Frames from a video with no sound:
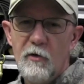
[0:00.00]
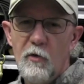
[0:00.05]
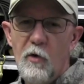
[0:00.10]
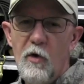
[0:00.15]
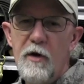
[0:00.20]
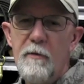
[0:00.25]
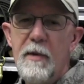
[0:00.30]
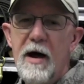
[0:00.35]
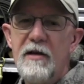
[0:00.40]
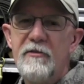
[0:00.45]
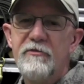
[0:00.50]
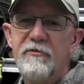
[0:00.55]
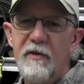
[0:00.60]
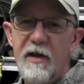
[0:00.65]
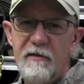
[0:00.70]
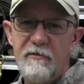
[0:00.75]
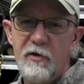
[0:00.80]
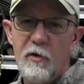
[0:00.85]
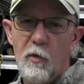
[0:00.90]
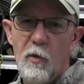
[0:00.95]
One of my
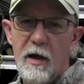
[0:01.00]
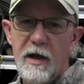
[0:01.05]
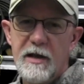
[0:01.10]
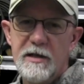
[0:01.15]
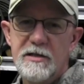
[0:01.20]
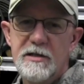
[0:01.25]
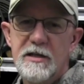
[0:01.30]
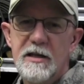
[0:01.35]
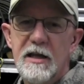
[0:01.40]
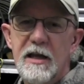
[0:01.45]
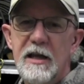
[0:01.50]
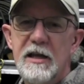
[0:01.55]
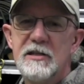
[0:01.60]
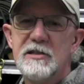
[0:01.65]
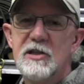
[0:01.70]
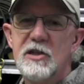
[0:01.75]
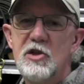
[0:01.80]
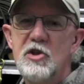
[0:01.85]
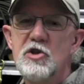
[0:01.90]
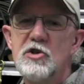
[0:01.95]
favorite ways
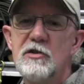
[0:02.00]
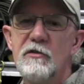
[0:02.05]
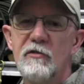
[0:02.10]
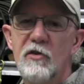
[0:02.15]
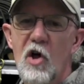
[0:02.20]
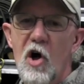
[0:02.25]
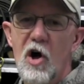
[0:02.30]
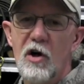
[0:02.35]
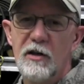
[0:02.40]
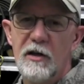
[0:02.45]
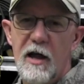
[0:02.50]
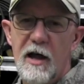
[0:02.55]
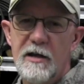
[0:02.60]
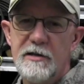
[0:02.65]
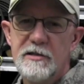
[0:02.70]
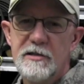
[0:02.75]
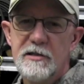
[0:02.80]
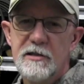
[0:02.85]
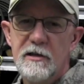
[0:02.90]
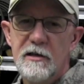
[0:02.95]
is the use of long
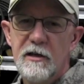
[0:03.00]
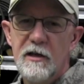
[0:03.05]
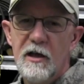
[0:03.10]
lines.